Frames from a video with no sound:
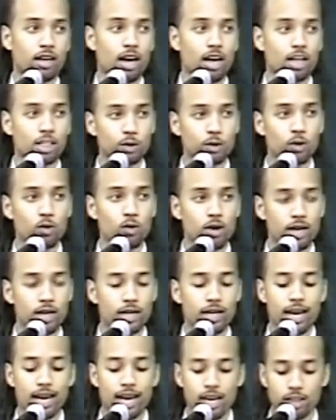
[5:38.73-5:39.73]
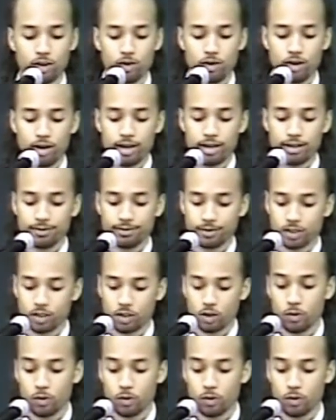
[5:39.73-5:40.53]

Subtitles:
Algebra 1 in the 8th grade.